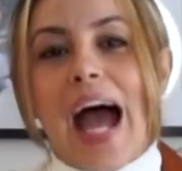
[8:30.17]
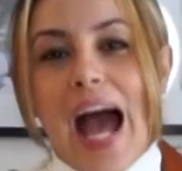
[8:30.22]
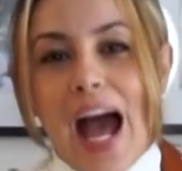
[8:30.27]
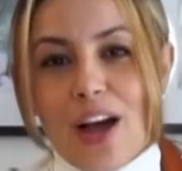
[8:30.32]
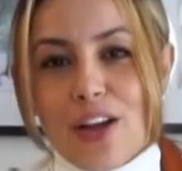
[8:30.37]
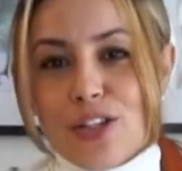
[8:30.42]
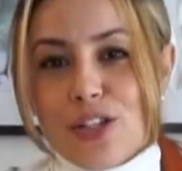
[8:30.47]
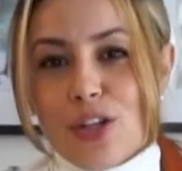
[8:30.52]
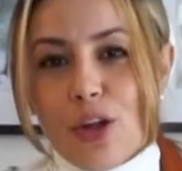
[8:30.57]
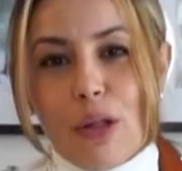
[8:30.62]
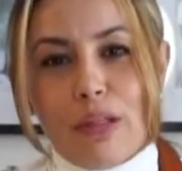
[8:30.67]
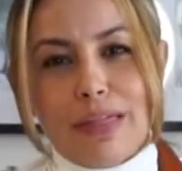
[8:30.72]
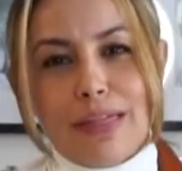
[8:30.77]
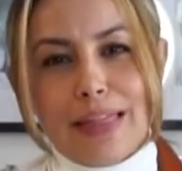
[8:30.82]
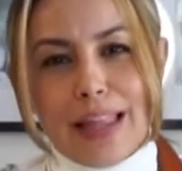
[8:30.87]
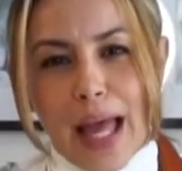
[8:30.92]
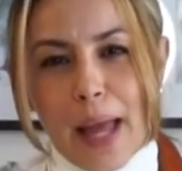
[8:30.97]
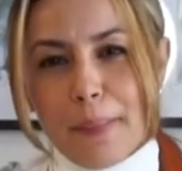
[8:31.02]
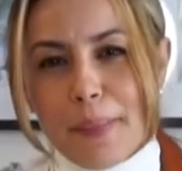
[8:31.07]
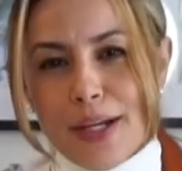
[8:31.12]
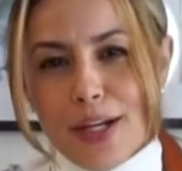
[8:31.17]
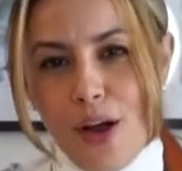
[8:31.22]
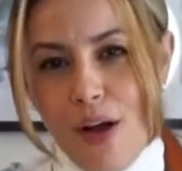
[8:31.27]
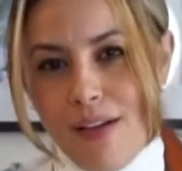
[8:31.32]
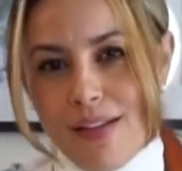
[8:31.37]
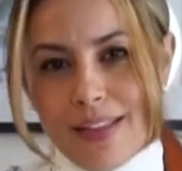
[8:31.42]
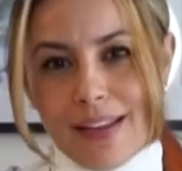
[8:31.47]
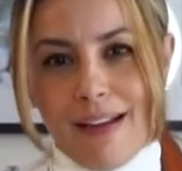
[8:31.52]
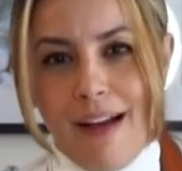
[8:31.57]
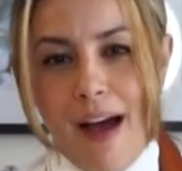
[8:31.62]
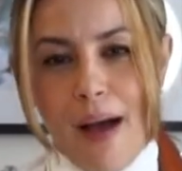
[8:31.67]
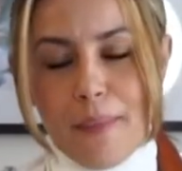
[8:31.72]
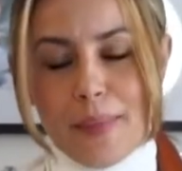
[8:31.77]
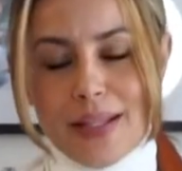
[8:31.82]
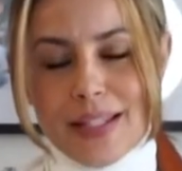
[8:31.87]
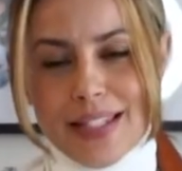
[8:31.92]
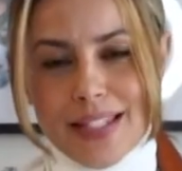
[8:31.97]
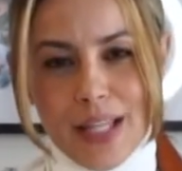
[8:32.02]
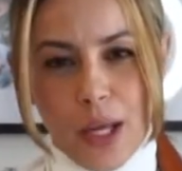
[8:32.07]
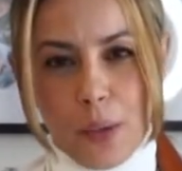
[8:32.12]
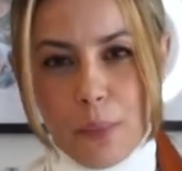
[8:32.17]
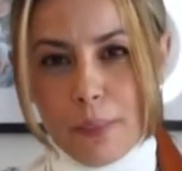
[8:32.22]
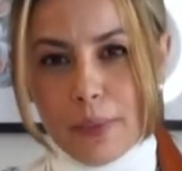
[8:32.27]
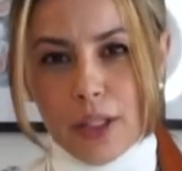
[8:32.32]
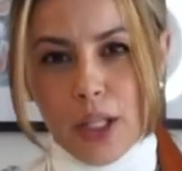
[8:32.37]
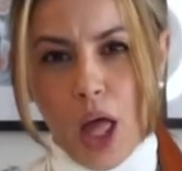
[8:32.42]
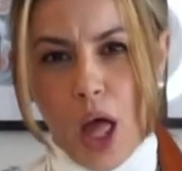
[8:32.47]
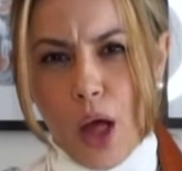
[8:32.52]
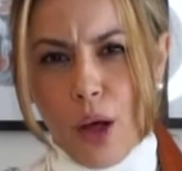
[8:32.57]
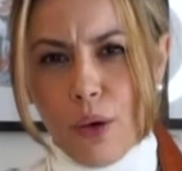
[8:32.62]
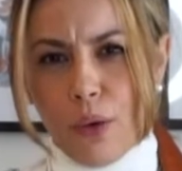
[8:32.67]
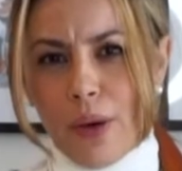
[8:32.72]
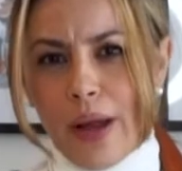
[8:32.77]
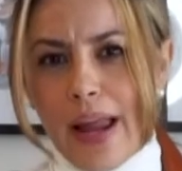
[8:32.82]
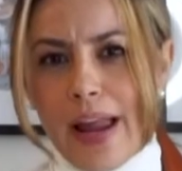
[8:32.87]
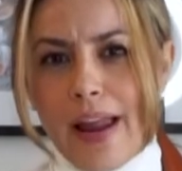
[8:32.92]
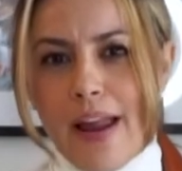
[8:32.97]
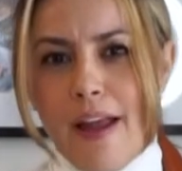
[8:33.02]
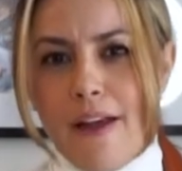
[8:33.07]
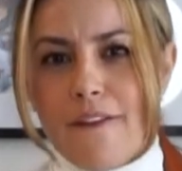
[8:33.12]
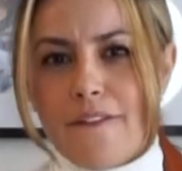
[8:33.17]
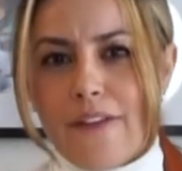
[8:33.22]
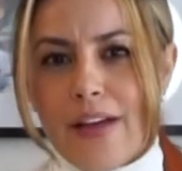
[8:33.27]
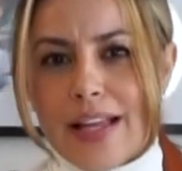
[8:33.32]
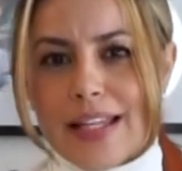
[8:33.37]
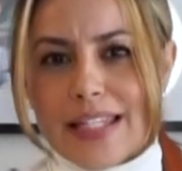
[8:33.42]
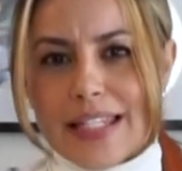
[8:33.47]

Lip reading: Also, let me know in the comments down below if